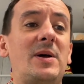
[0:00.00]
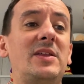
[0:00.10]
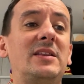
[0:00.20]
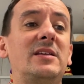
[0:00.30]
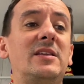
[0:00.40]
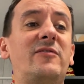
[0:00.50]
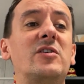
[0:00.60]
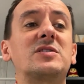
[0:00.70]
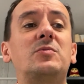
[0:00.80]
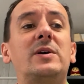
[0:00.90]
I think that the
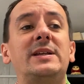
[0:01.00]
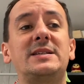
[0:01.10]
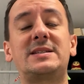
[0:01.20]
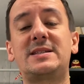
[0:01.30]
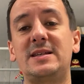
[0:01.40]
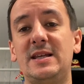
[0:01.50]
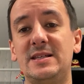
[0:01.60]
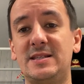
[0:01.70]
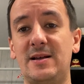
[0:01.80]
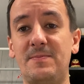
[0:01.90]
first one is
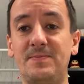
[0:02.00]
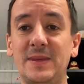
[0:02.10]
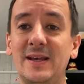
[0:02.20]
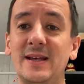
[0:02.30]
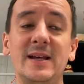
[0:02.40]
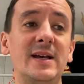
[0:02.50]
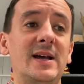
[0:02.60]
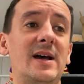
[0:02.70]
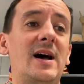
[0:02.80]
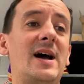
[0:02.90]

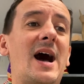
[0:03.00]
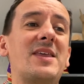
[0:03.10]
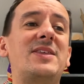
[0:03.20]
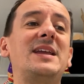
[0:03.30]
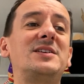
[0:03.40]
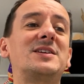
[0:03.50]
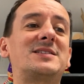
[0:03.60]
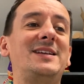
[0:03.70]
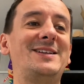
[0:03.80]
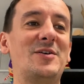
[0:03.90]
I think just,
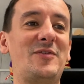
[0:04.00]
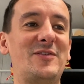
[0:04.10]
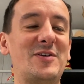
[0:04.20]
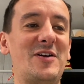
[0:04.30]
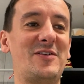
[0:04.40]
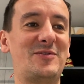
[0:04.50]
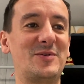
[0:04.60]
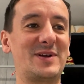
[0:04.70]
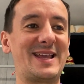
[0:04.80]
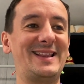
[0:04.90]
for
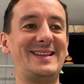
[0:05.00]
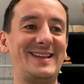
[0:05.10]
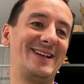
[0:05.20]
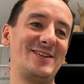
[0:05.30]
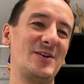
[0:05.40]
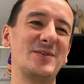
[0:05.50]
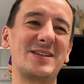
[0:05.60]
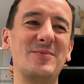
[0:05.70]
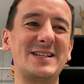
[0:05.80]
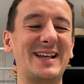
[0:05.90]
what can, I don't know, in
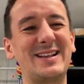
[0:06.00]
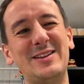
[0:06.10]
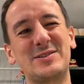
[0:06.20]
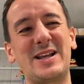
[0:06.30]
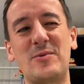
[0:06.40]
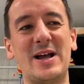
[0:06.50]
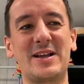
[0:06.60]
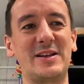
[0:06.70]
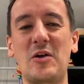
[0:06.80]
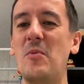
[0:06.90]
some ways it looks like quite a
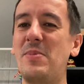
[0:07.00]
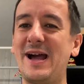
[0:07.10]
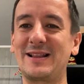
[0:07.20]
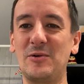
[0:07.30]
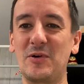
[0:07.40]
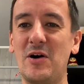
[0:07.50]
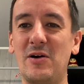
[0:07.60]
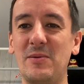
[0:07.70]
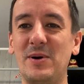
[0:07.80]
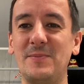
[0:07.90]
kind of compact little
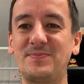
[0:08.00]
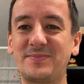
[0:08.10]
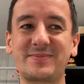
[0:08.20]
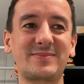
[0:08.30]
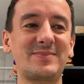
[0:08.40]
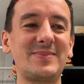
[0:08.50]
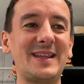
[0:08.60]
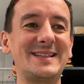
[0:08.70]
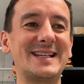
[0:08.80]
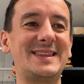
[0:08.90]
car, but
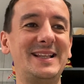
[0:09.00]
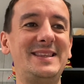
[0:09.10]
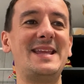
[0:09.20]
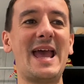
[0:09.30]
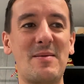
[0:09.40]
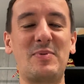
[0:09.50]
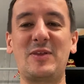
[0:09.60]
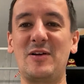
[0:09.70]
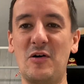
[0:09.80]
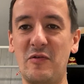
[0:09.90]
just the
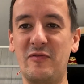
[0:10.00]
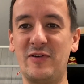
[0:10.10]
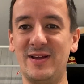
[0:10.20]
depth of